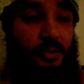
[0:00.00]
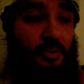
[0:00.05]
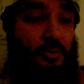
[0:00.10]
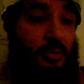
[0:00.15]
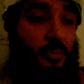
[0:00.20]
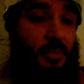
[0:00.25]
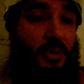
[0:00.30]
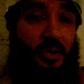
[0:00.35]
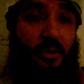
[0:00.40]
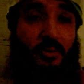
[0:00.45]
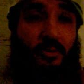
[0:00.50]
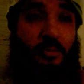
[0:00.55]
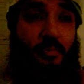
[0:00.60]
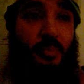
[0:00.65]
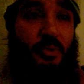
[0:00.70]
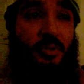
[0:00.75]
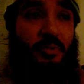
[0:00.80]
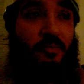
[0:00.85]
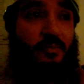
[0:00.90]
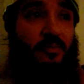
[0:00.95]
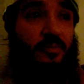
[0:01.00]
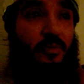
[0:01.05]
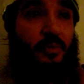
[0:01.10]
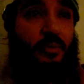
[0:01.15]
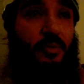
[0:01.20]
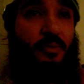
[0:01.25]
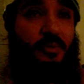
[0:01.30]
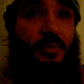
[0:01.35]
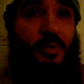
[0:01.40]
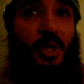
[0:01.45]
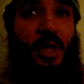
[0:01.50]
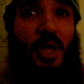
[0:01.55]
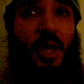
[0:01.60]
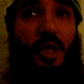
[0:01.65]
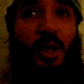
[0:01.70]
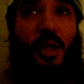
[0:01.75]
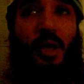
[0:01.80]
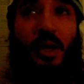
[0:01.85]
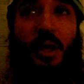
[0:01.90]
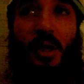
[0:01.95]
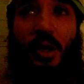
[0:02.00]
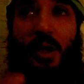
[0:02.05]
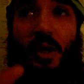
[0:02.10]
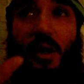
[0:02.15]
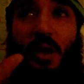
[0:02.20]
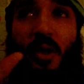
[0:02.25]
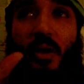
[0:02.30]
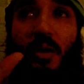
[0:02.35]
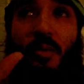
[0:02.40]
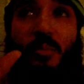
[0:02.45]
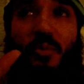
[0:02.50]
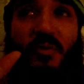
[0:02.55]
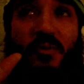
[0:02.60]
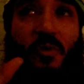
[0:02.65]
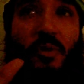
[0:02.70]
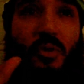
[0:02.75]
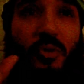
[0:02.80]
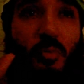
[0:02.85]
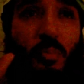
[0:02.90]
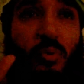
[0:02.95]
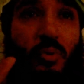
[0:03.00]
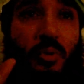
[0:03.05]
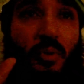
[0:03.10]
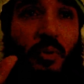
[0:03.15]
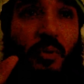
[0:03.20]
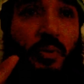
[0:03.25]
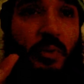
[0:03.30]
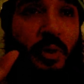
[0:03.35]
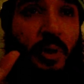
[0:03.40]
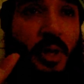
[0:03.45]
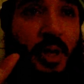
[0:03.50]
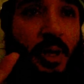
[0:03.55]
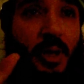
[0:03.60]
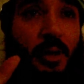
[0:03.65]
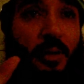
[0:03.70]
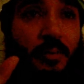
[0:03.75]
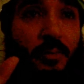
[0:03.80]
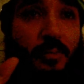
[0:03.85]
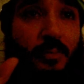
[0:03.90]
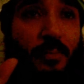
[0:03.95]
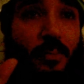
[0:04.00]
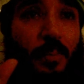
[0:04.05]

too about aluminum foils. Before you put on a hat,